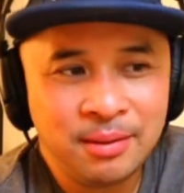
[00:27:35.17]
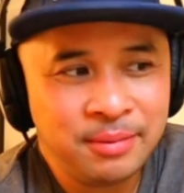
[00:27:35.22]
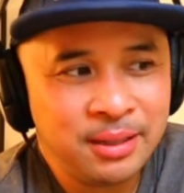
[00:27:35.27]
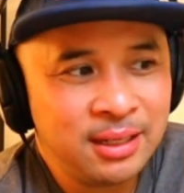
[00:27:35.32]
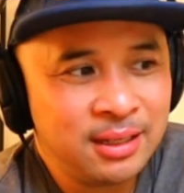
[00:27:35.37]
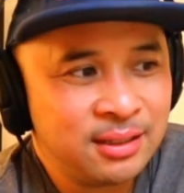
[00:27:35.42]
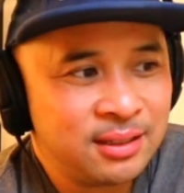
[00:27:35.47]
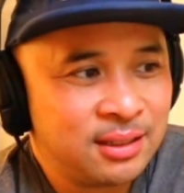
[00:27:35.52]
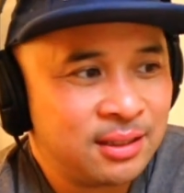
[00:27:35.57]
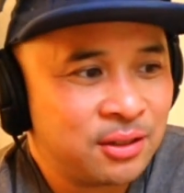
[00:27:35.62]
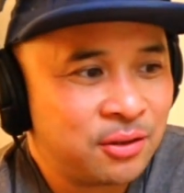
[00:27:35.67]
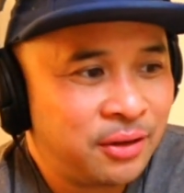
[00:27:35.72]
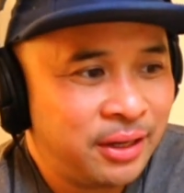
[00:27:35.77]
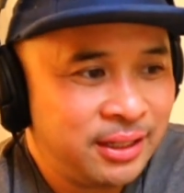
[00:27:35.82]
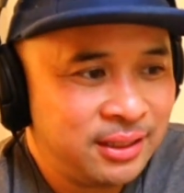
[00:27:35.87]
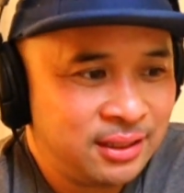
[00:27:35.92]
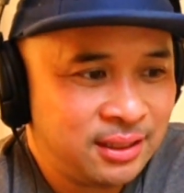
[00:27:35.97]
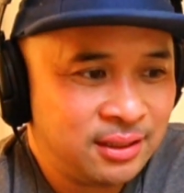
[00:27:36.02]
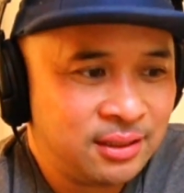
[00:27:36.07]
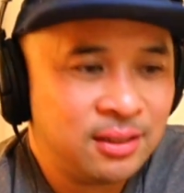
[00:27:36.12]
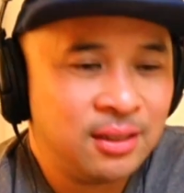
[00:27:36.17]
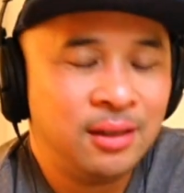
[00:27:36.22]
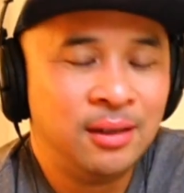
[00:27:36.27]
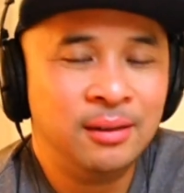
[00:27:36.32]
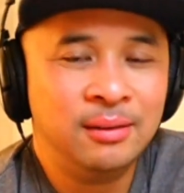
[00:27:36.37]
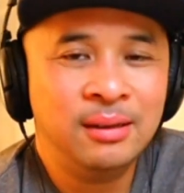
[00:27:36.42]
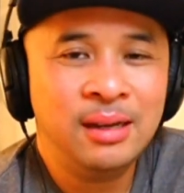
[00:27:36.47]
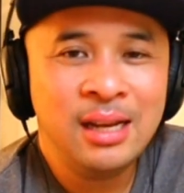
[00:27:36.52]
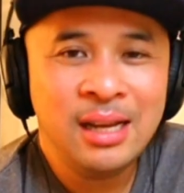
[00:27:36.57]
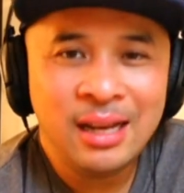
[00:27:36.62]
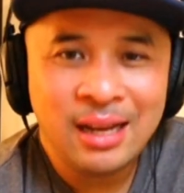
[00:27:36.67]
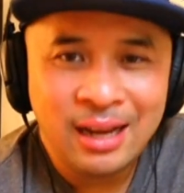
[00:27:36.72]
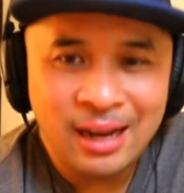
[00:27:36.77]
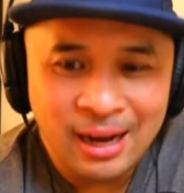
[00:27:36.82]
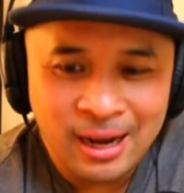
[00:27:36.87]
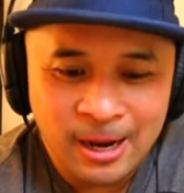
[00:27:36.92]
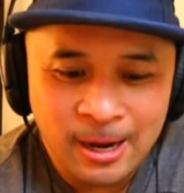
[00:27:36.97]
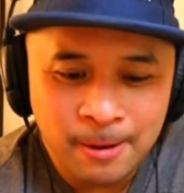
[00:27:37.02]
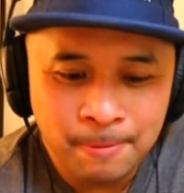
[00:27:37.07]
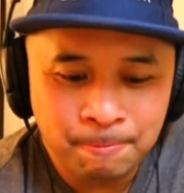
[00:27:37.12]
I mean, it's just crazy. So
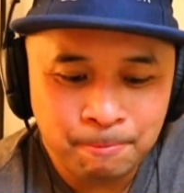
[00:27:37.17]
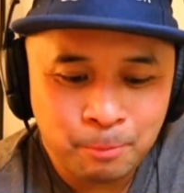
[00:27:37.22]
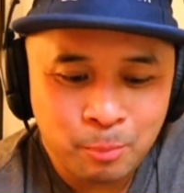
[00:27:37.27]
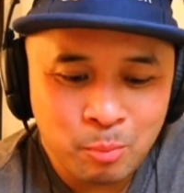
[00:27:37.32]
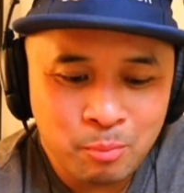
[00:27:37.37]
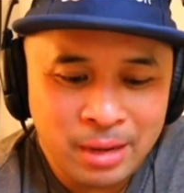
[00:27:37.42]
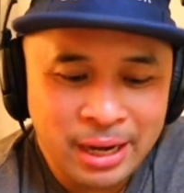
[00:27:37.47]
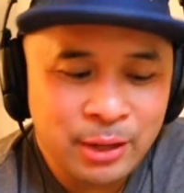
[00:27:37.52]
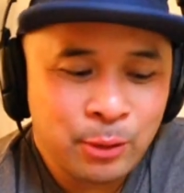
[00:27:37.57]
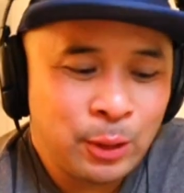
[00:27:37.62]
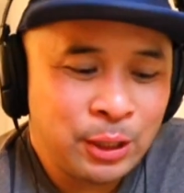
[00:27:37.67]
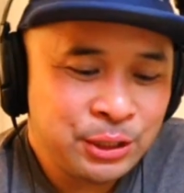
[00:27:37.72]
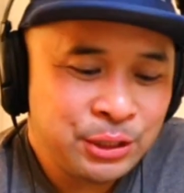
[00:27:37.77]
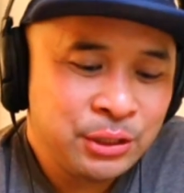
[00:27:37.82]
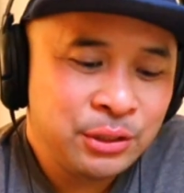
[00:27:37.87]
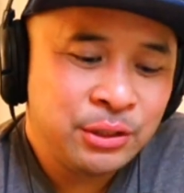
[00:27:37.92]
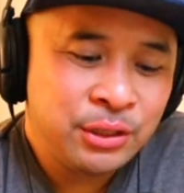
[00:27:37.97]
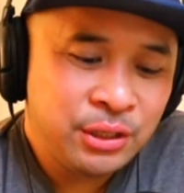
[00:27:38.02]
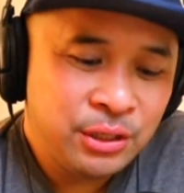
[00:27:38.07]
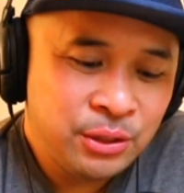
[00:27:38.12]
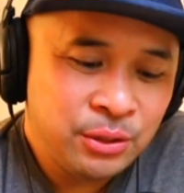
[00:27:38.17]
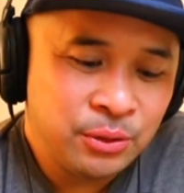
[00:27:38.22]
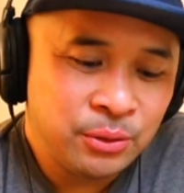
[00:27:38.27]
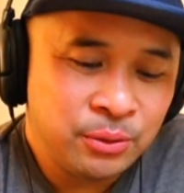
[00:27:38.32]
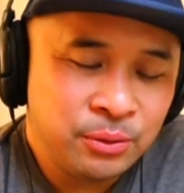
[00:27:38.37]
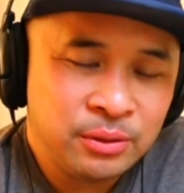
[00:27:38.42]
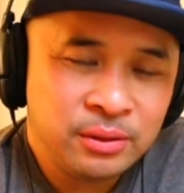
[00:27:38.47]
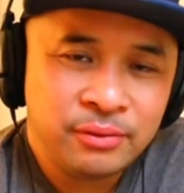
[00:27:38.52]
my question to you,